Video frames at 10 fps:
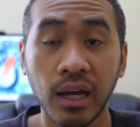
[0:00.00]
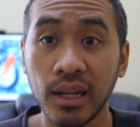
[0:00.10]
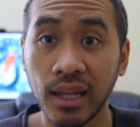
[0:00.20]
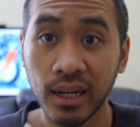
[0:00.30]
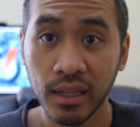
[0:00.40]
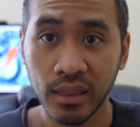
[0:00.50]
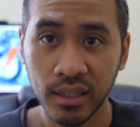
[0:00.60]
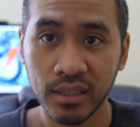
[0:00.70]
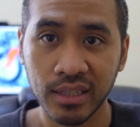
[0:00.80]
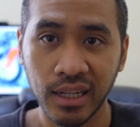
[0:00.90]
A lot of
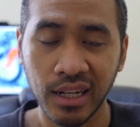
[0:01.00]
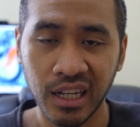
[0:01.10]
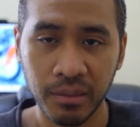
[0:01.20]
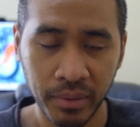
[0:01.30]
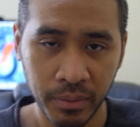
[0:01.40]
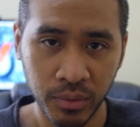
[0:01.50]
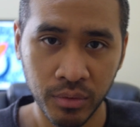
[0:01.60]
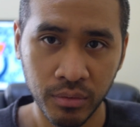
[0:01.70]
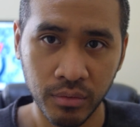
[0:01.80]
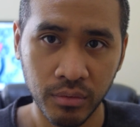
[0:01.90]
things that a lot of
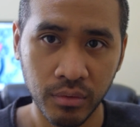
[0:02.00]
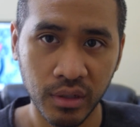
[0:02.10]
people